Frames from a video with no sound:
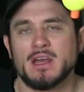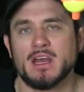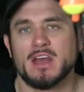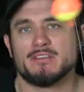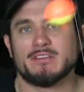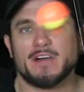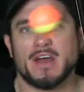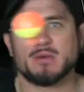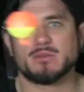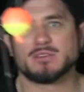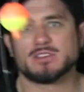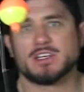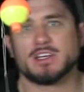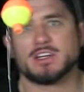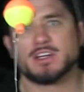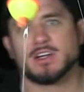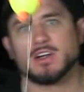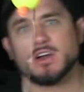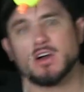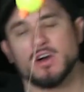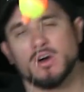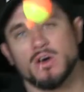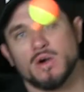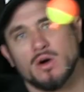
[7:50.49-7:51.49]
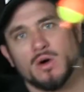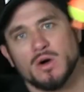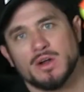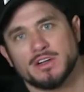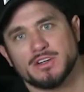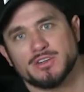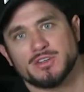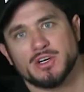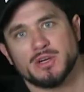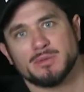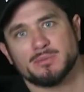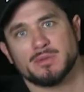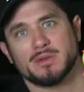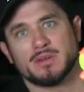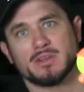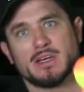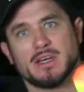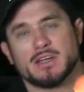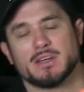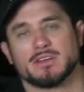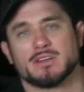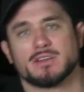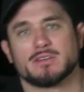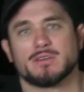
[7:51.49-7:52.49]
If I was gonna go on a trip and,
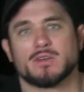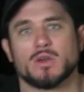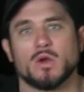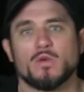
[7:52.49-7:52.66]
and,